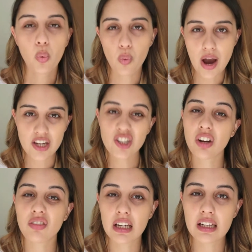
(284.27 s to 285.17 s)
where you
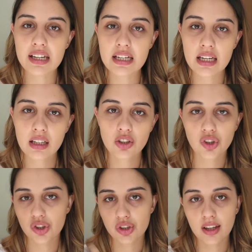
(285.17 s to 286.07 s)
don't really need it, because
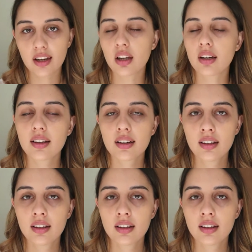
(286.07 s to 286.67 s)
you're just going to look